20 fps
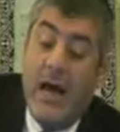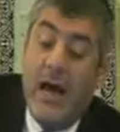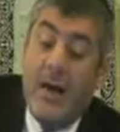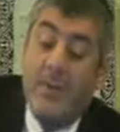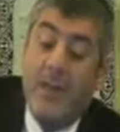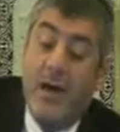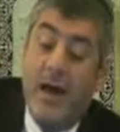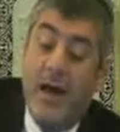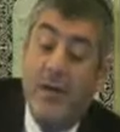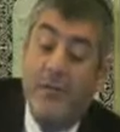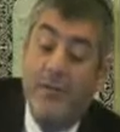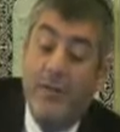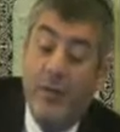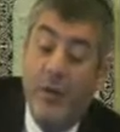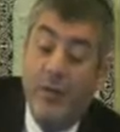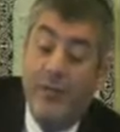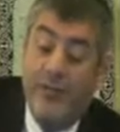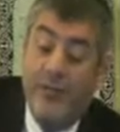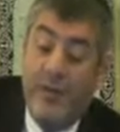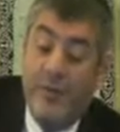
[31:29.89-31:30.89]
Amar Rav
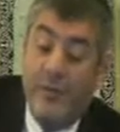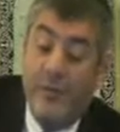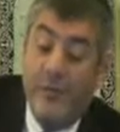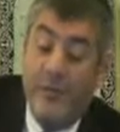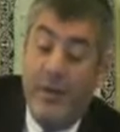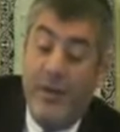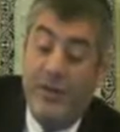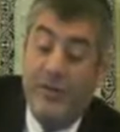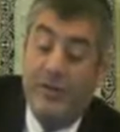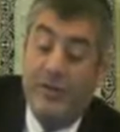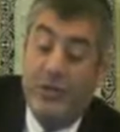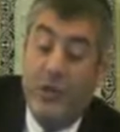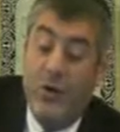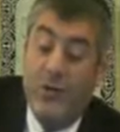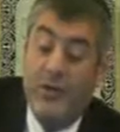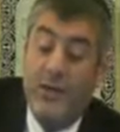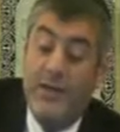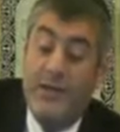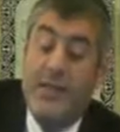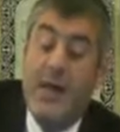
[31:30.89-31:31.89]
Yosef
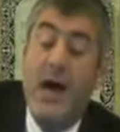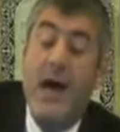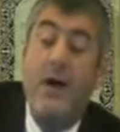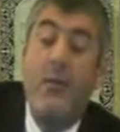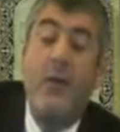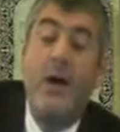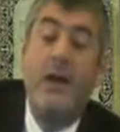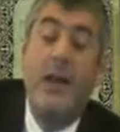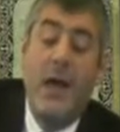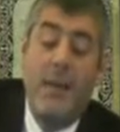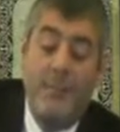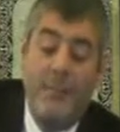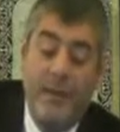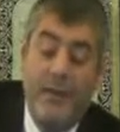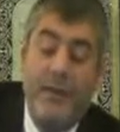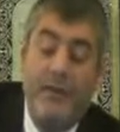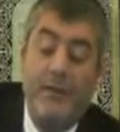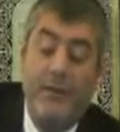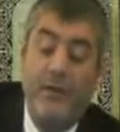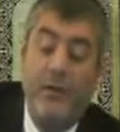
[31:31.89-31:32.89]
ubeishto nida. What
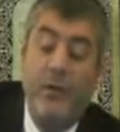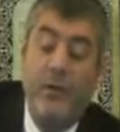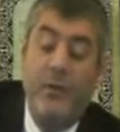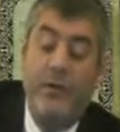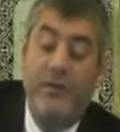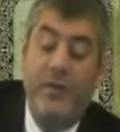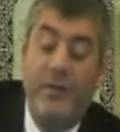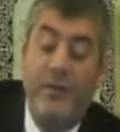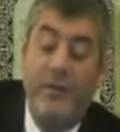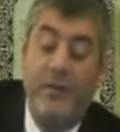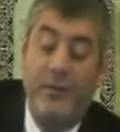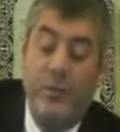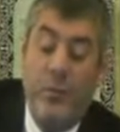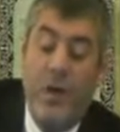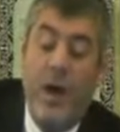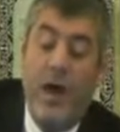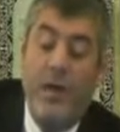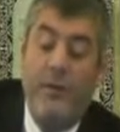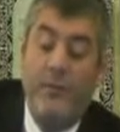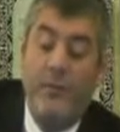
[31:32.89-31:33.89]
happened if he looks at his
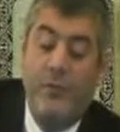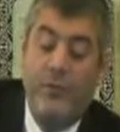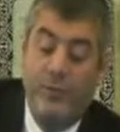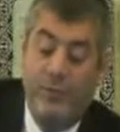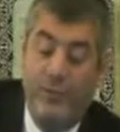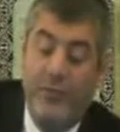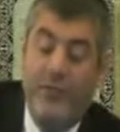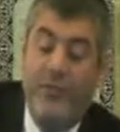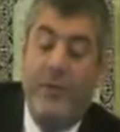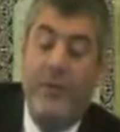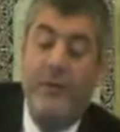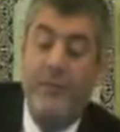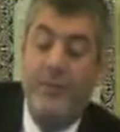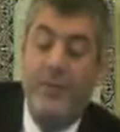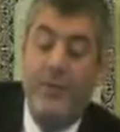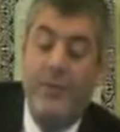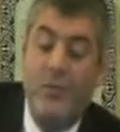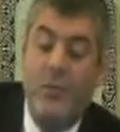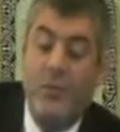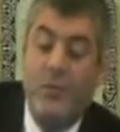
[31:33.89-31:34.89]
wife when she's
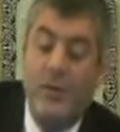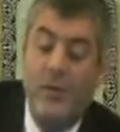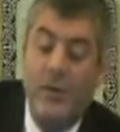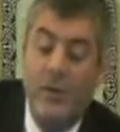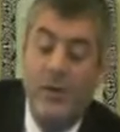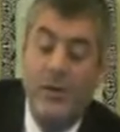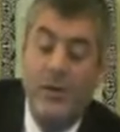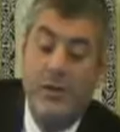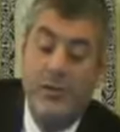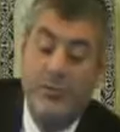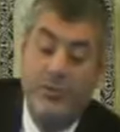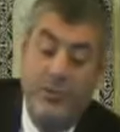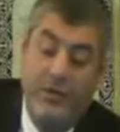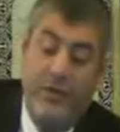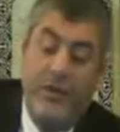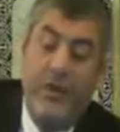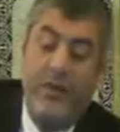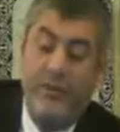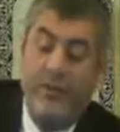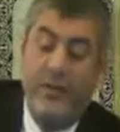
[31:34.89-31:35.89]
impure?
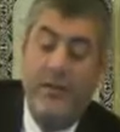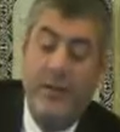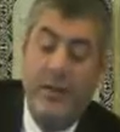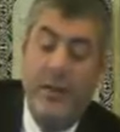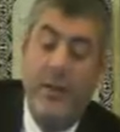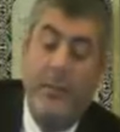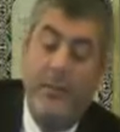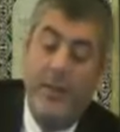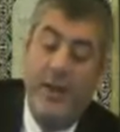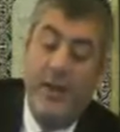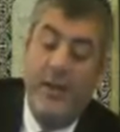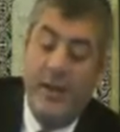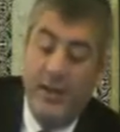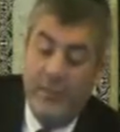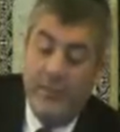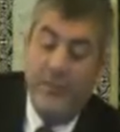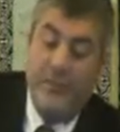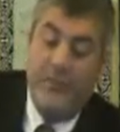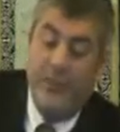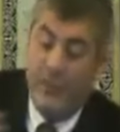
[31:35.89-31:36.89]
She has her
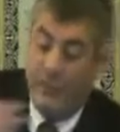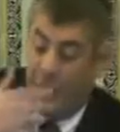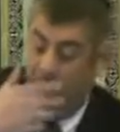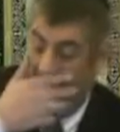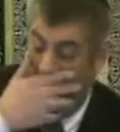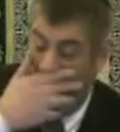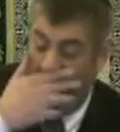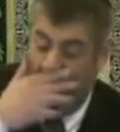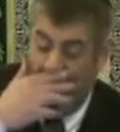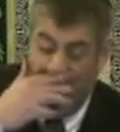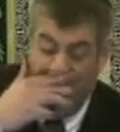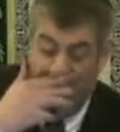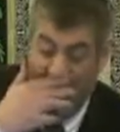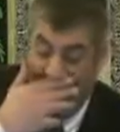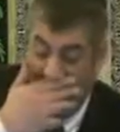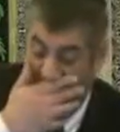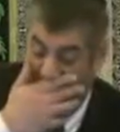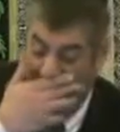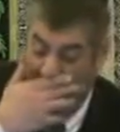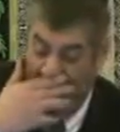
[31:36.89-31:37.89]
period before she went to the
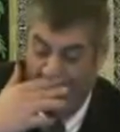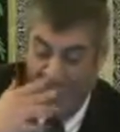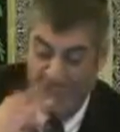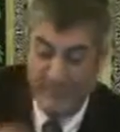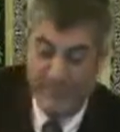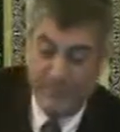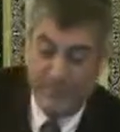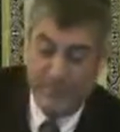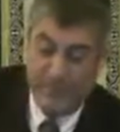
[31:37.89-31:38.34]
mikveh.